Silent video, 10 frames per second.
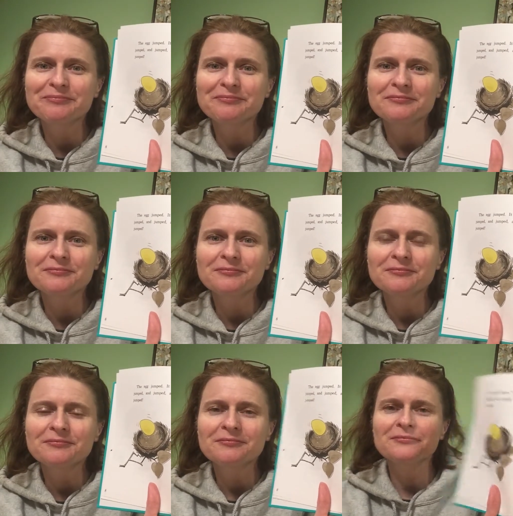
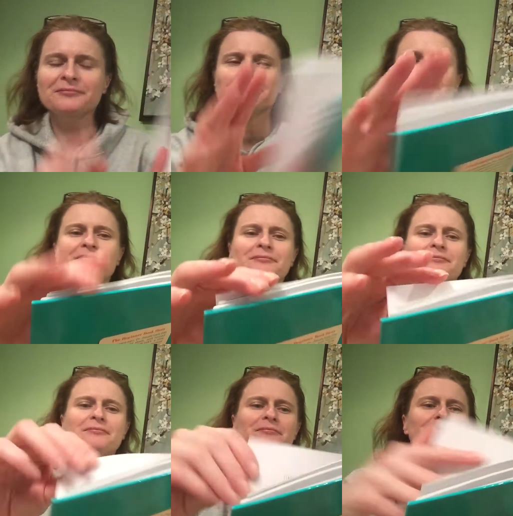
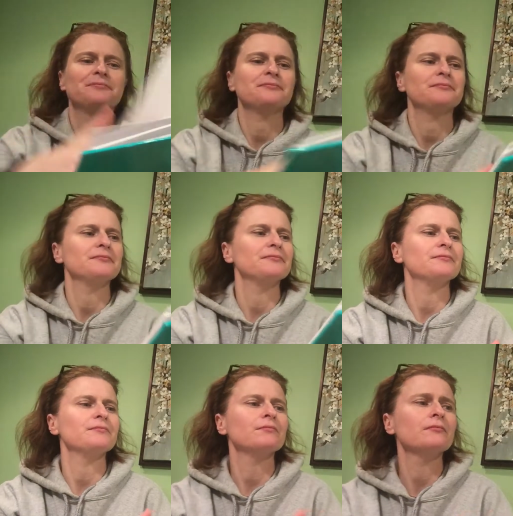
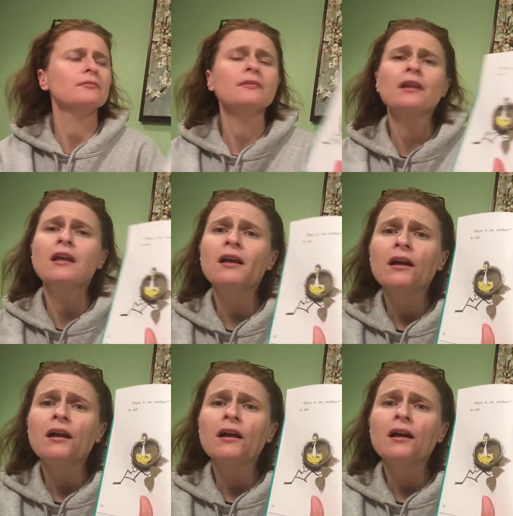Nobody speaks.